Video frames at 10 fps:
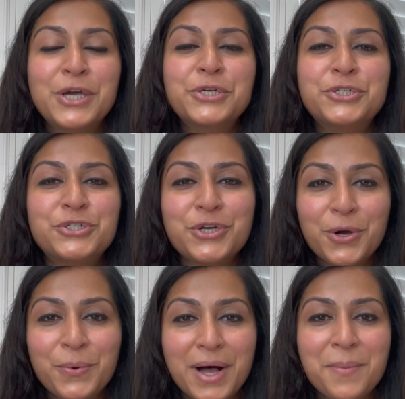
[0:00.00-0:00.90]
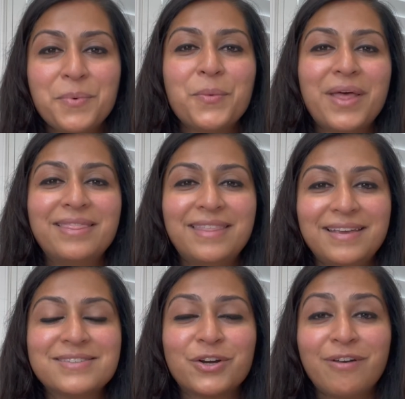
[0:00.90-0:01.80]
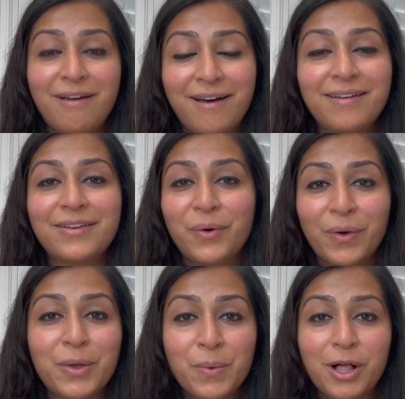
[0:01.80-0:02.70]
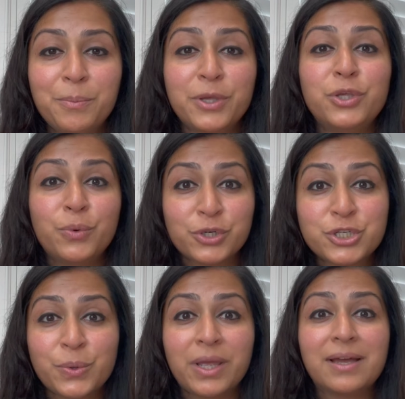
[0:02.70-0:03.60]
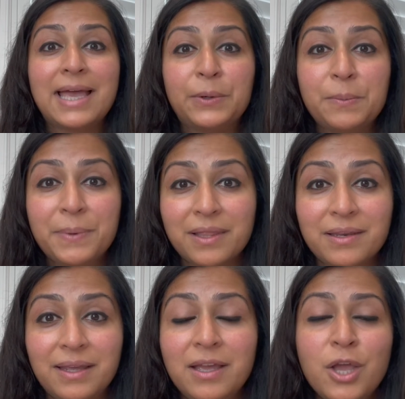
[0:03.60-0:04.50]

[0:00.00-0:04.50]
Show up when things are not going well, but you are showing accountability.